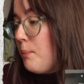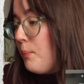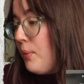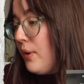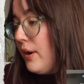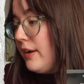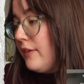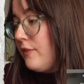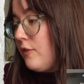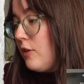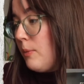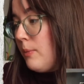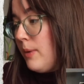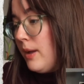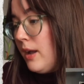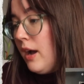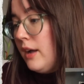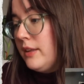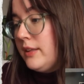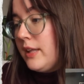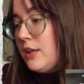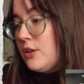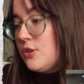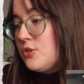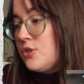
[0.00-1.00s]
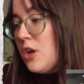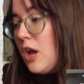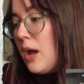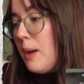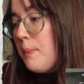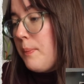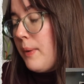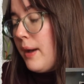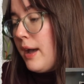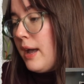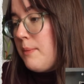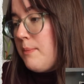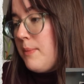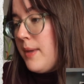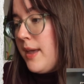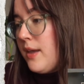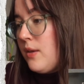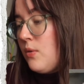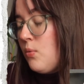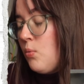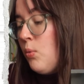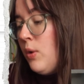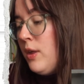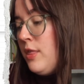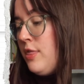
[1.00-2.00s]
But from my online shop, I
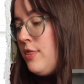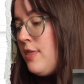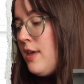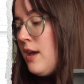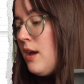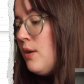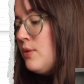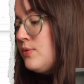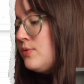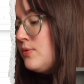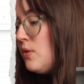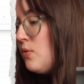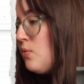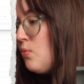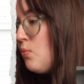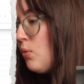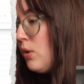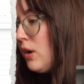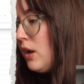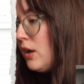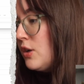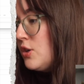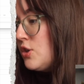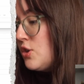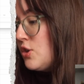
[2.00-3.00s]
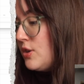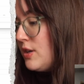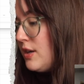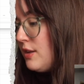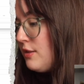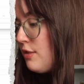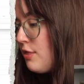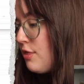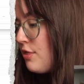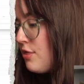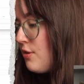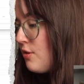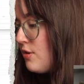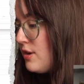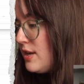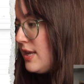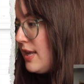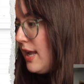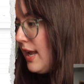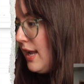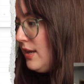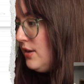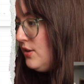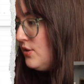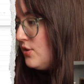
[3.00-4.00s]
made
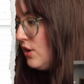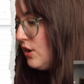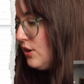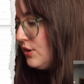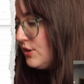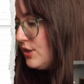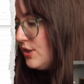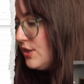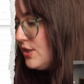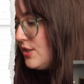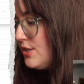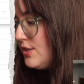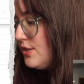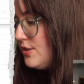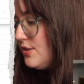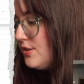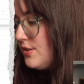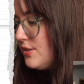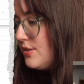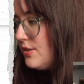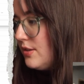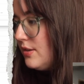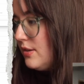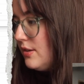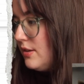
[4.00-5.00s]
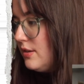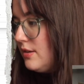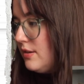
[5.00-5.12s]
$1,138.